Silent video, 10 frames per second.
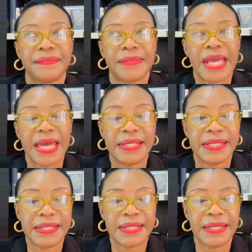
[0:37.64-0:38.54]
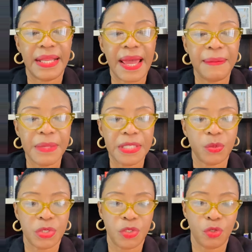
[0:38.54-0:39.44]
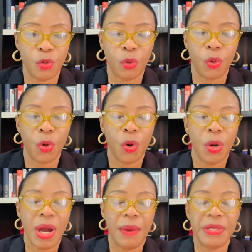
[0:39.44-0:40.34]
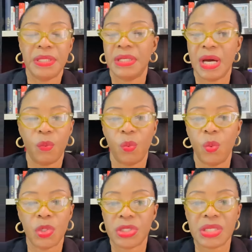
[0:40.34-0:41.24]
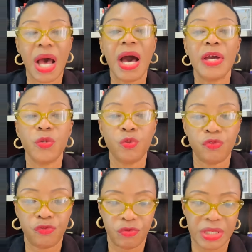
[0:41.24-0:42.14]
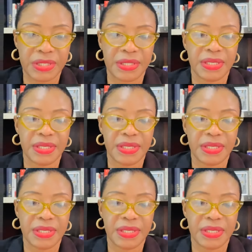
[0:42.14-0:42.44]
it in alignment with your, how are you dressed?